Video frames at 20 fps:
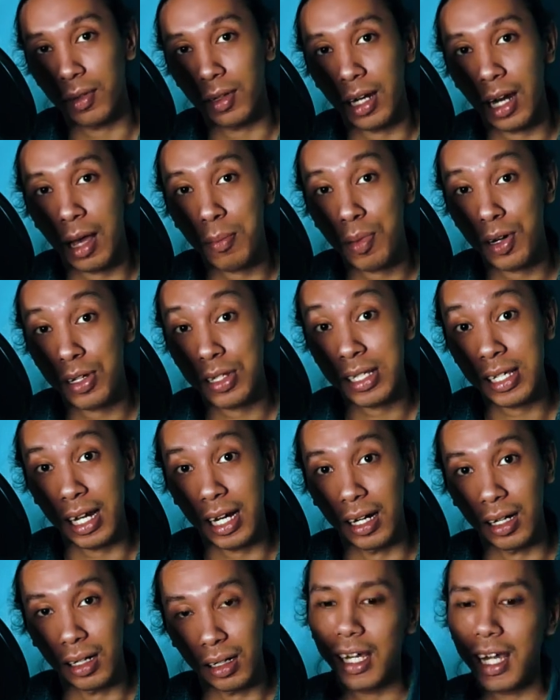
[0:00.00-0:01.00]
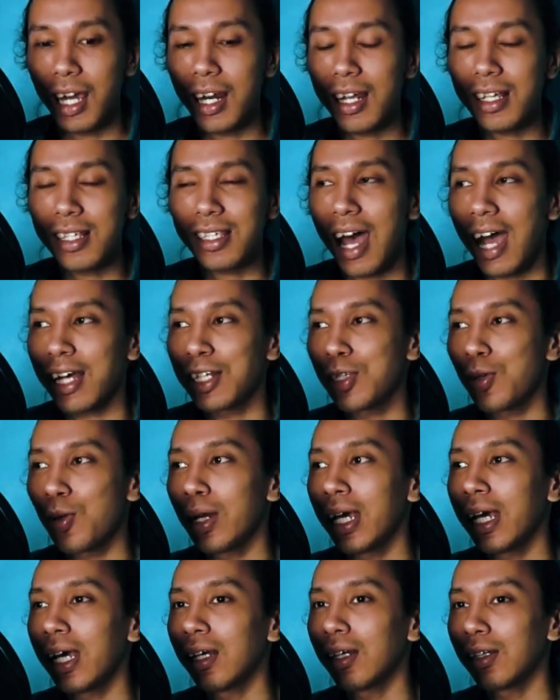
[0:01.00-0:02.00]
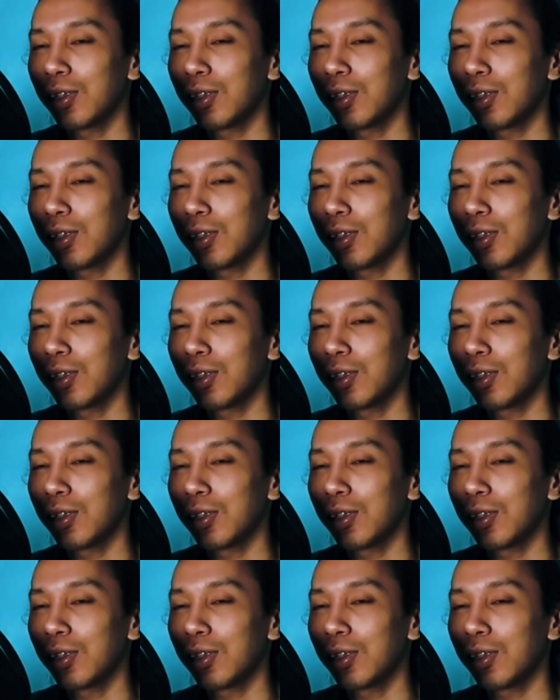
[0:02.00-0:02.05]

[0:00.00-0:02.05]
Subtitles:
Number 10. It is actually